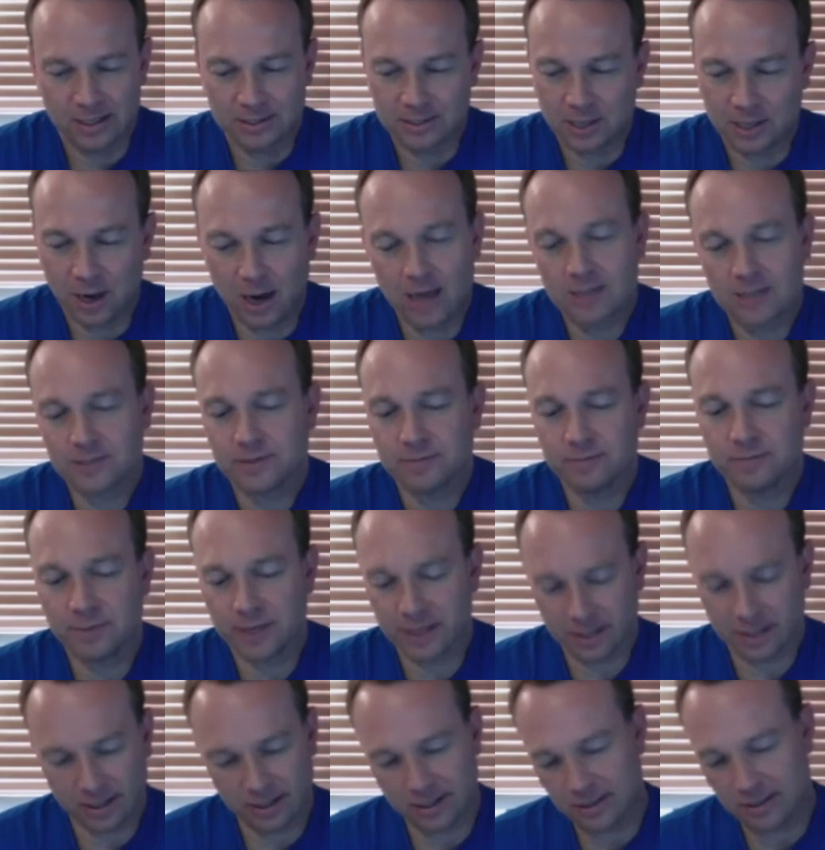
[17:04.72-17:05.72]
It's
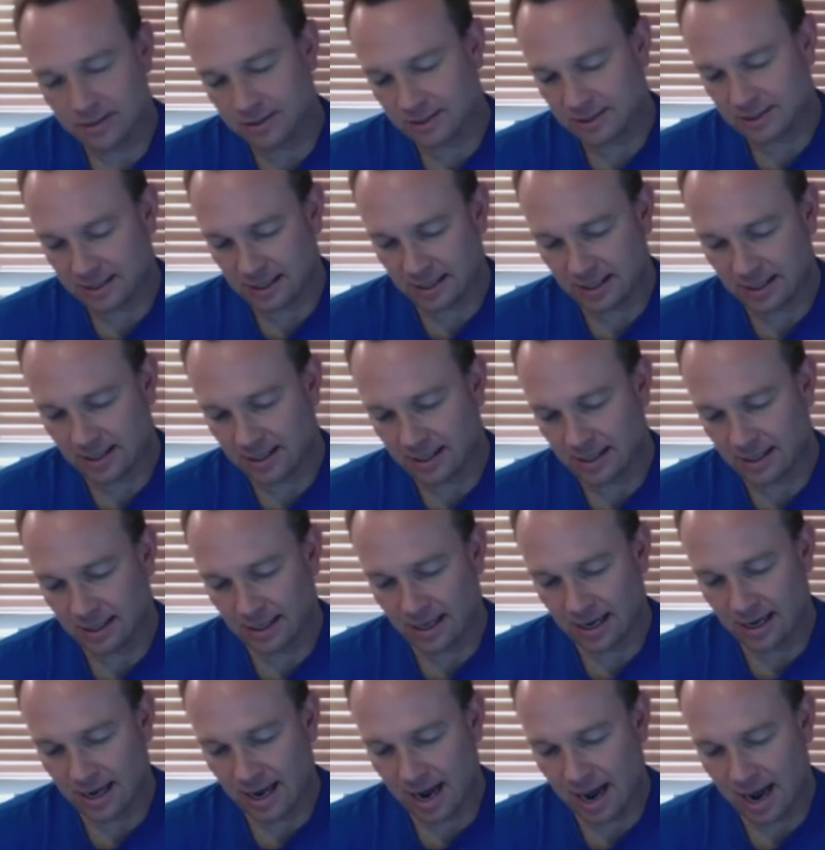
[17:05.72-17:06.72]
awesome because
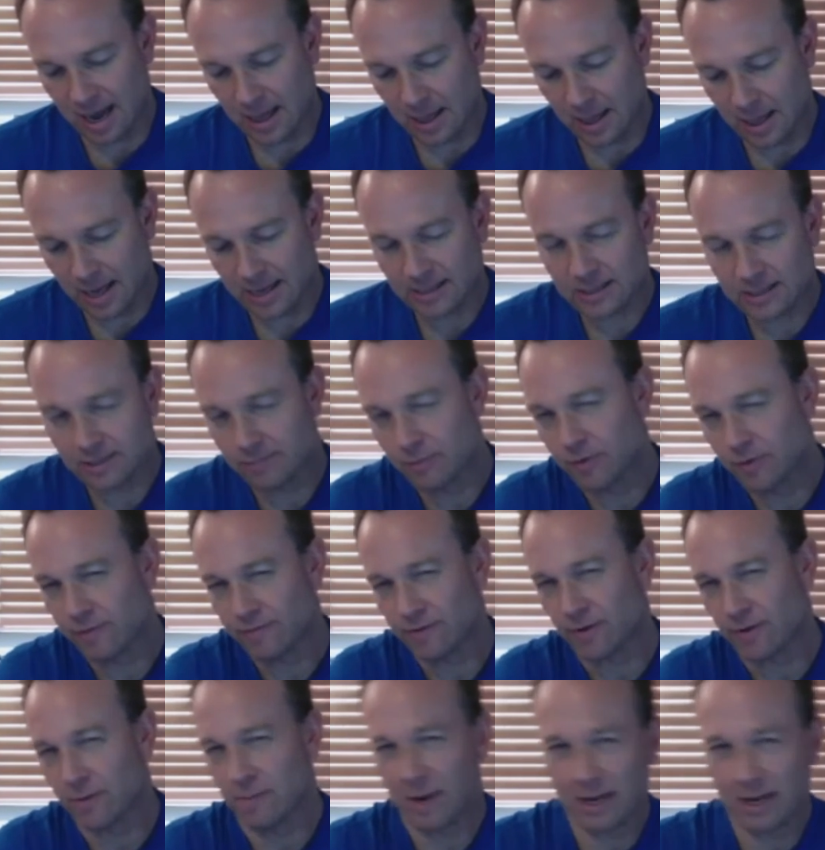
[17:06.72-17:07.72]
I like the
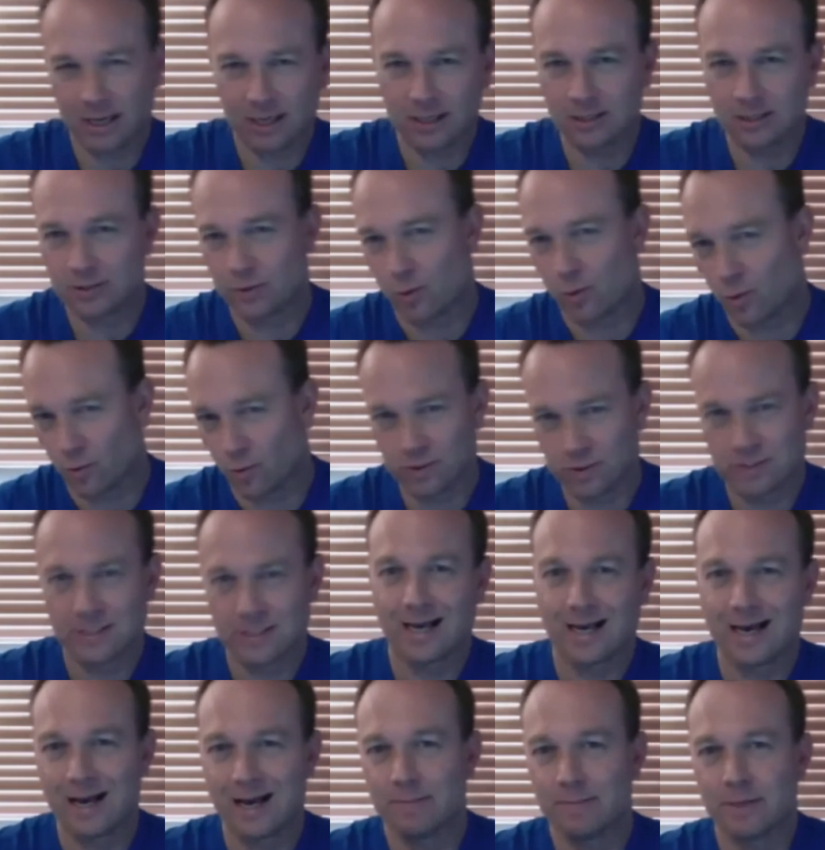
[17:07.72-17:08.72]
move they're making
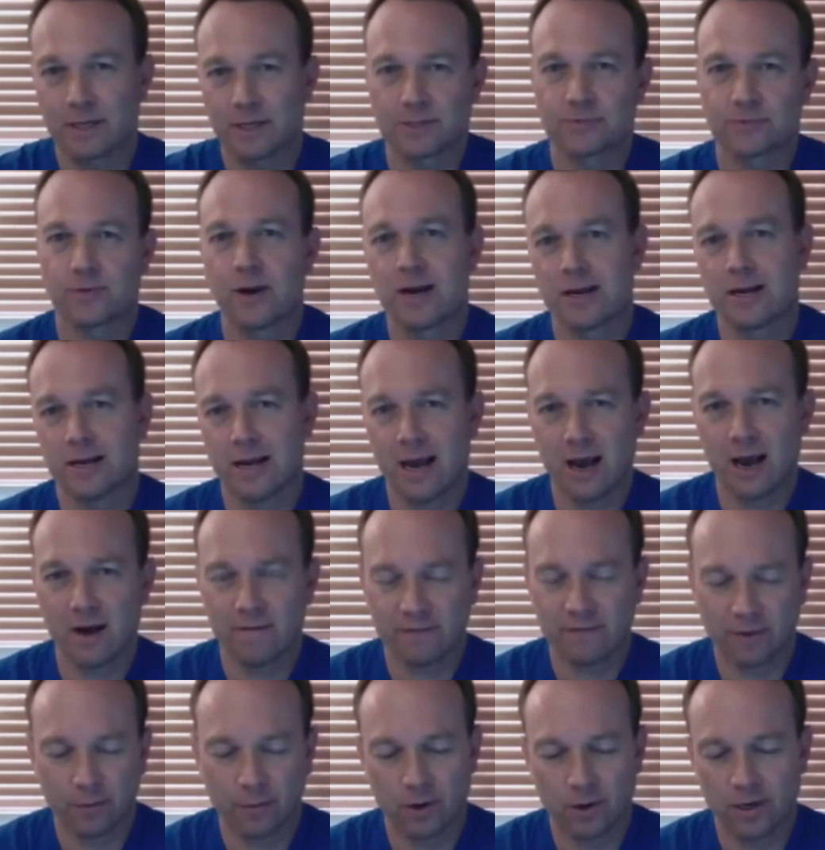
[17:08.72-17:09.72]
towards that, because right
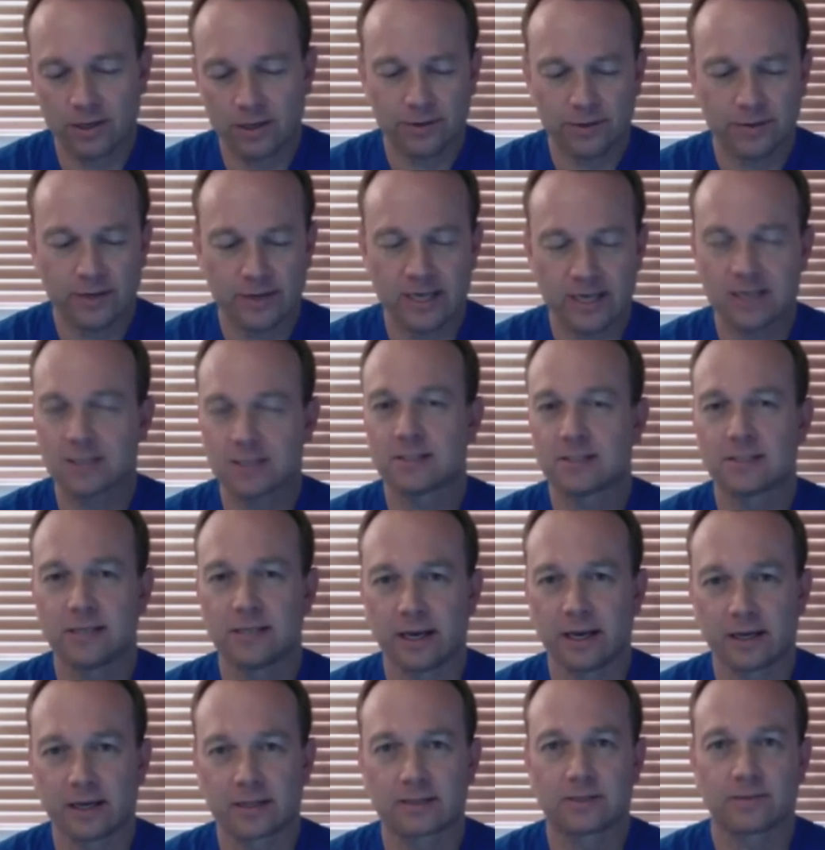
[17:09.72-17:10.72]
now, if you want to do
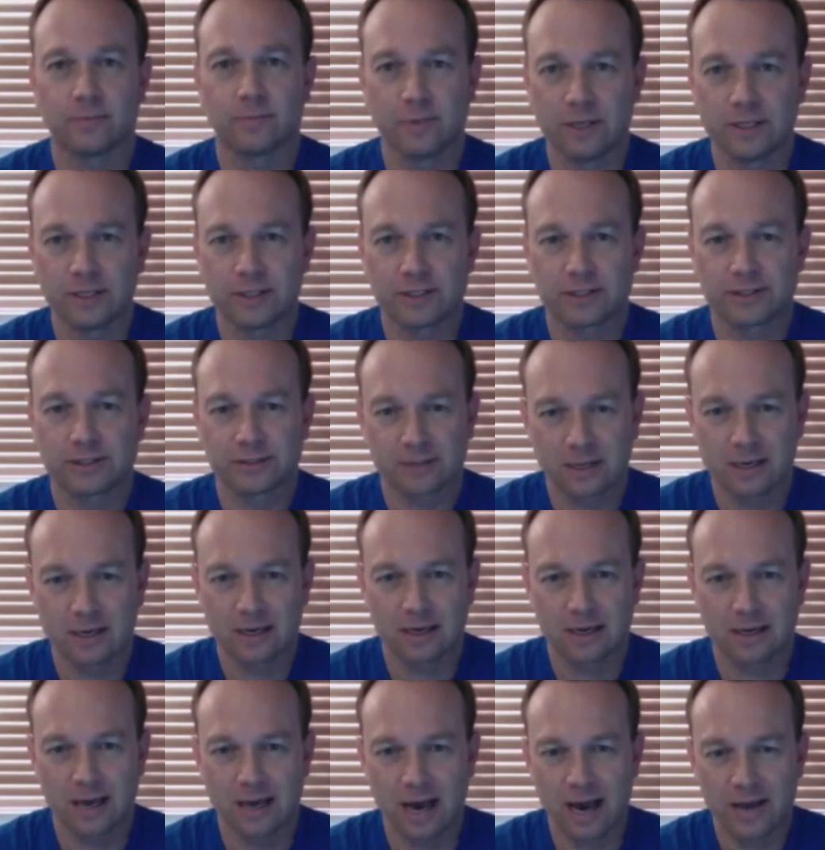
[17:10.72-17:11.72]
ES6, which
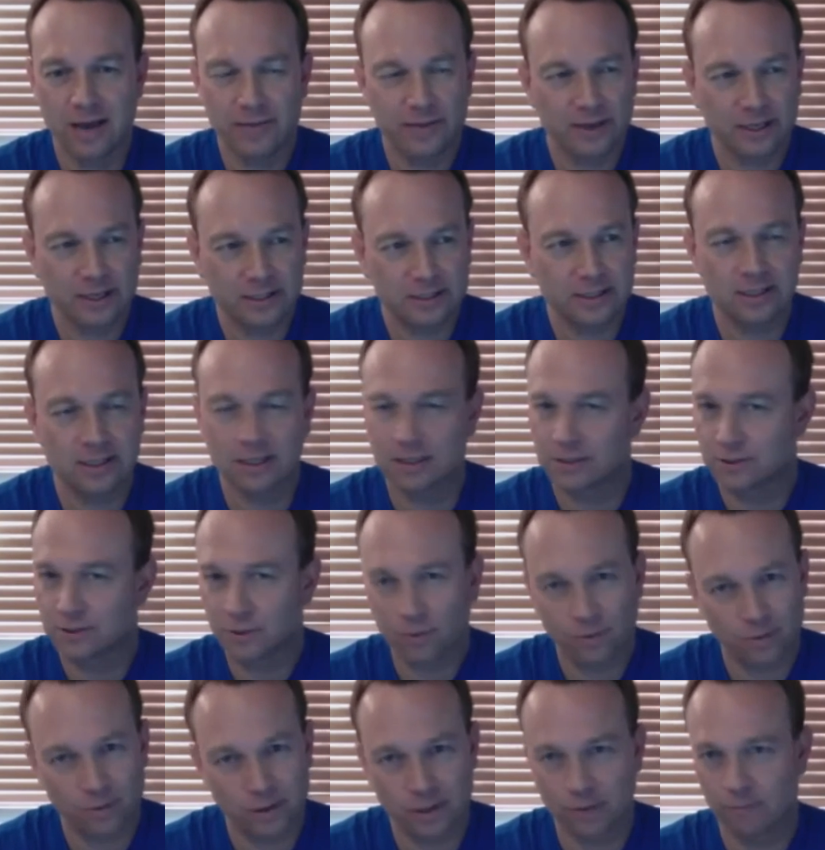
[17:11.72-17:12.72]
I think is going to
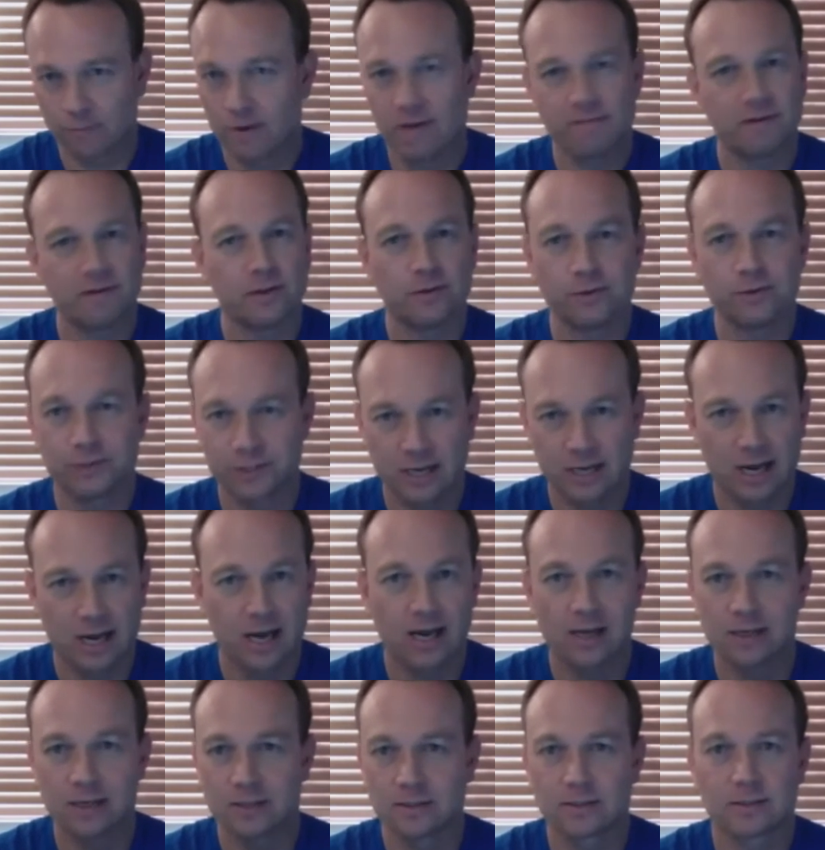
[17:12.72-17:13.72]
totally
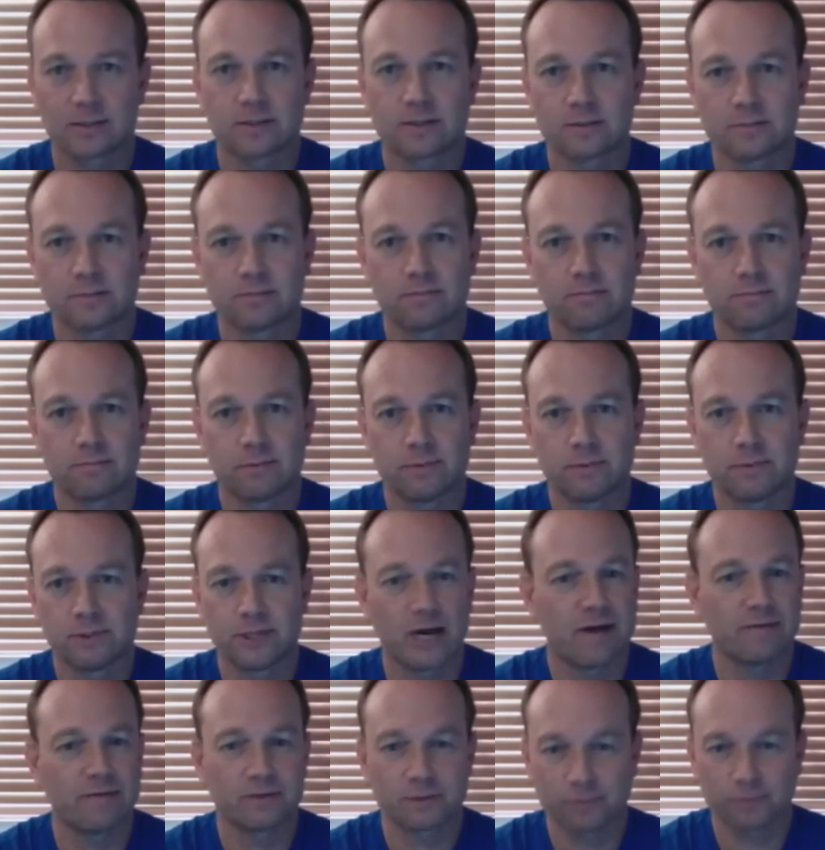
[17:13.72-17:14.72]
revolutionize
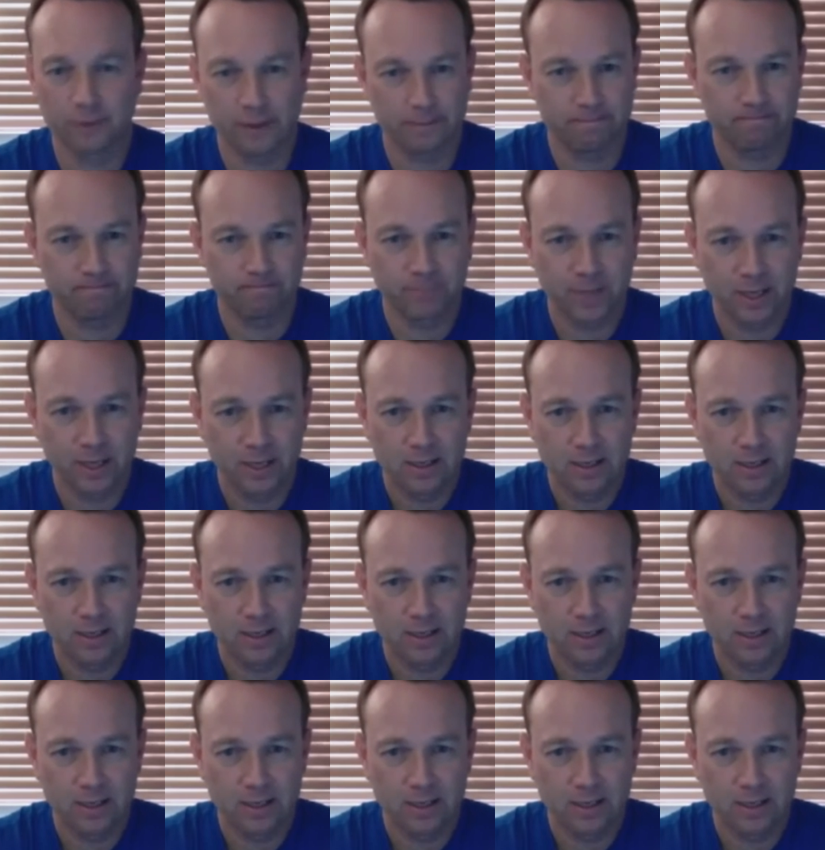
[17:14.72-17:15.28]
JavaScript.